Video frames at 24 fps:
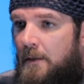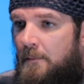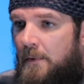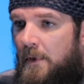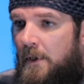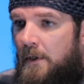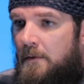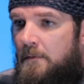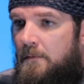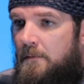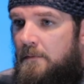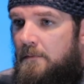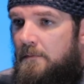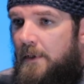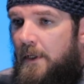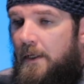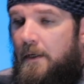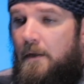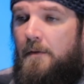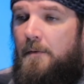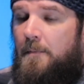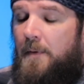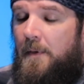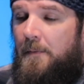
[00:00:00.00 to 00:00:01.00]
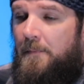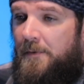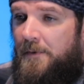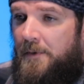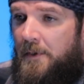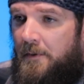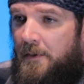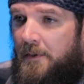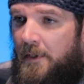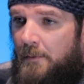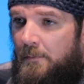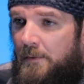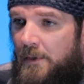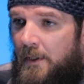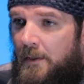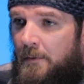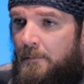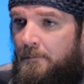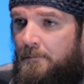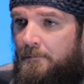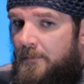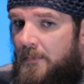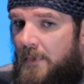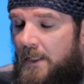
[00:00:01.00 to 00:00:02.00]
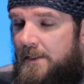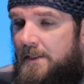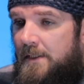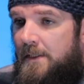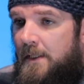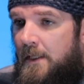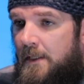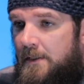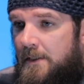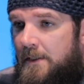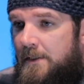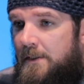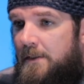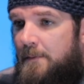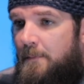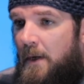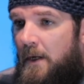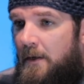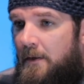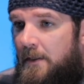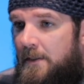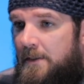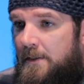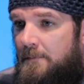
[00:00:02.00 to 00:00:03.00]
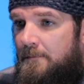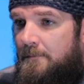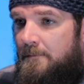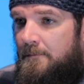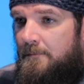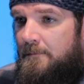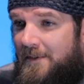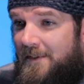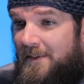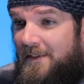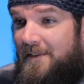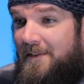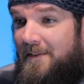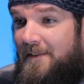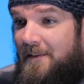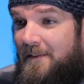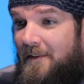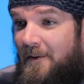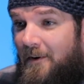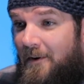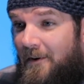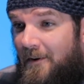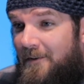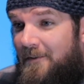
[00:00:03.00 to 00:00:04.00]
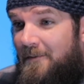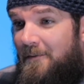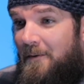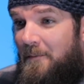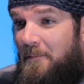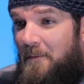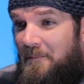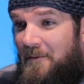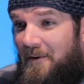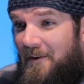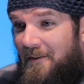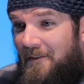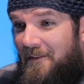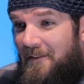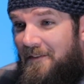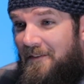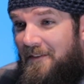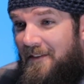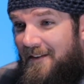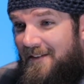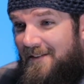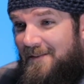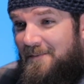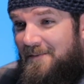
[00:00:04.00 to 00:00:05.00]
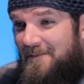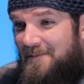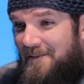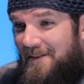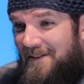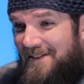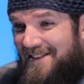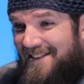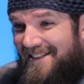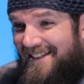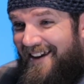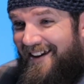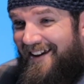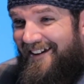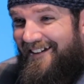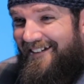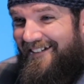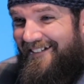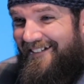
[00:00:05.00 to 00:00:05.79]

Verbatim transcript: below. Let other people know down below because it's not just about us. It's hard to remember all the things I'm supposed to say.